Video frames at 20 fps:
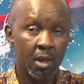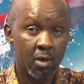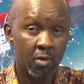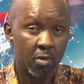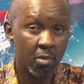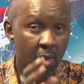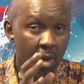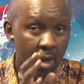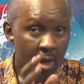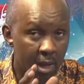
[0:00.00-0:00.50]

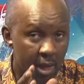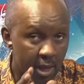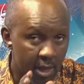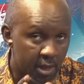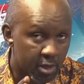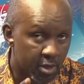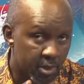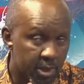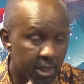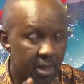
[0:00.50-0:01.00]
Remember,
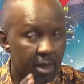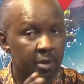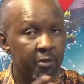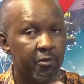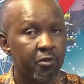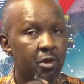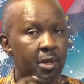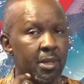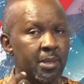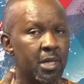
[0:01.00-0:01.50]
You see,
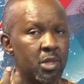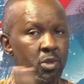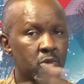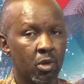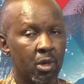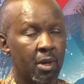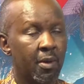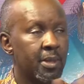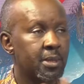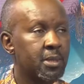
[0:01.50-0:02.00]
if you listen to
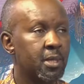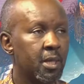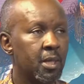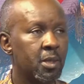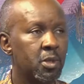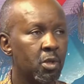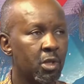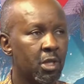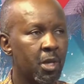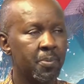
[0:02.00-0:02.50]
all our
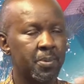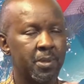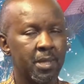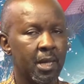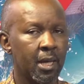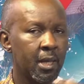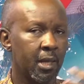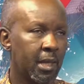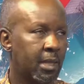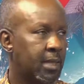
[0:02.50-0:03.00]
series, you'll keep
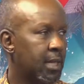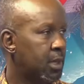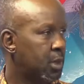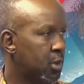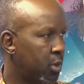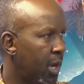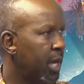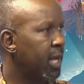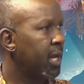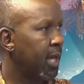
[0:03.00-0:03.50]
seeing
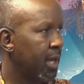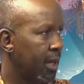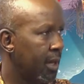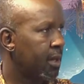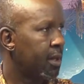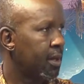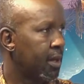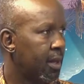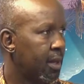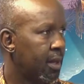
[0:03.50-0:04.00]
intertwining.
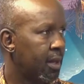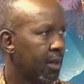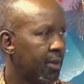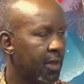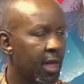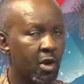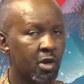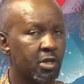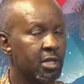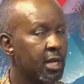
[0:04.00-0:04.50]

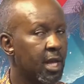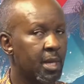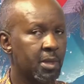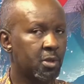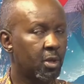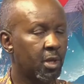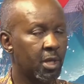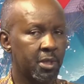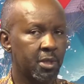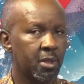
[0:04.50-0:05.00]
They are not in
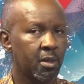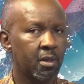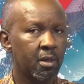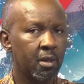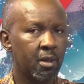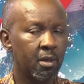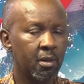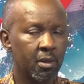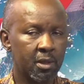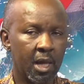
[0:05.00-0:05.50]
isolation,
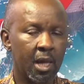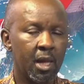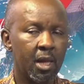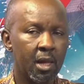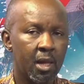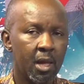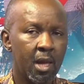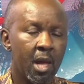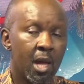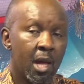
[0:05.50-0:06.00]
okay?
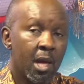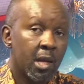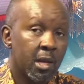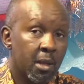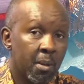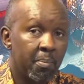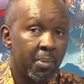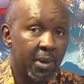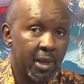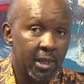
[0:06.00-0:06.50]

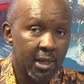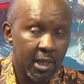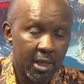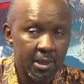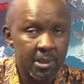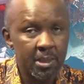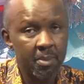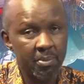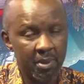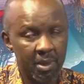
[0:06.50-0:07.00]

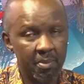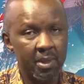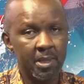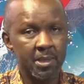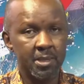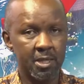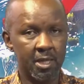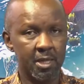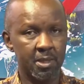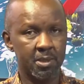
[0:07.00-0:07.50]
Rebuilding simply
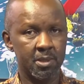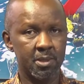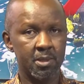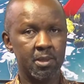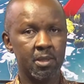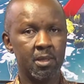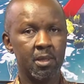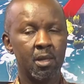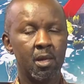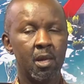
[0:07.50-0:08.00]
means this.
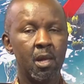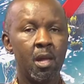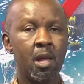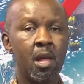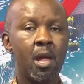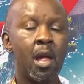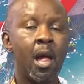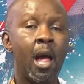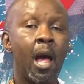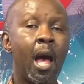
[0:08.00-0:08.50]

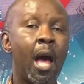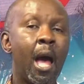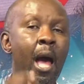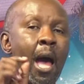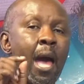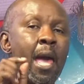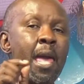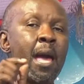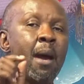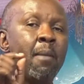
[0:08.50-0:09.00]

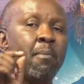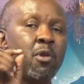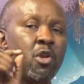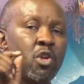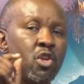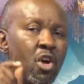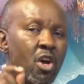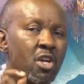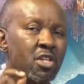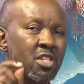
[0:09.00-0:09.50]
I
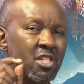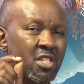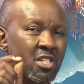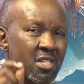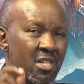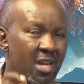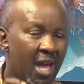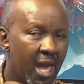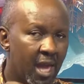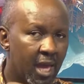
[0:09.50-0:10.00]
am not
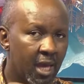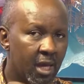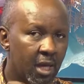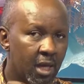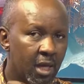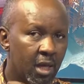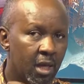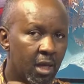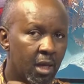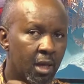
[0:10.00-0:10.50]
trying,
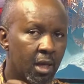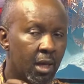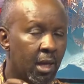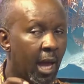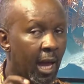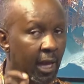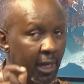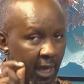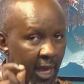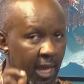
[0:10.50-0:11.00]

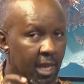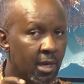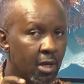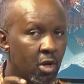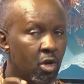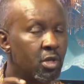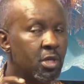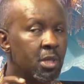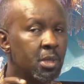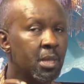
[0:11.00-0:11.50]
again,
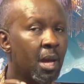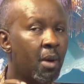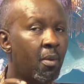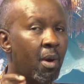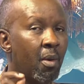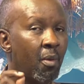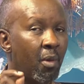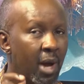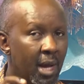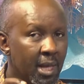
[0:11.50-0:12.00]
notice
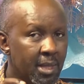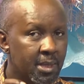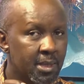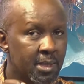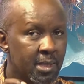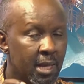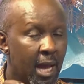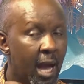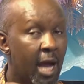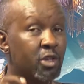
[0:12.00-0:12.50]
our
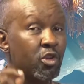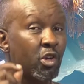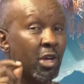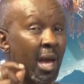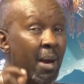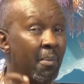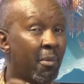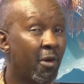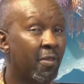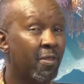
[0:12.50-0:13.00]
words are
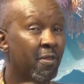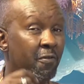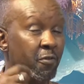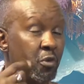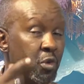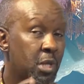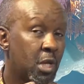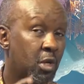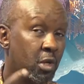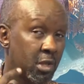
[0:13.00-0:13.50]
talking about the
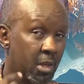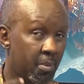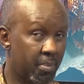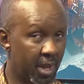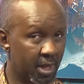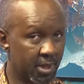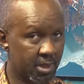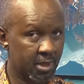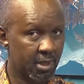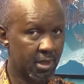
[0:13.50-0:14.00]
future, not the past.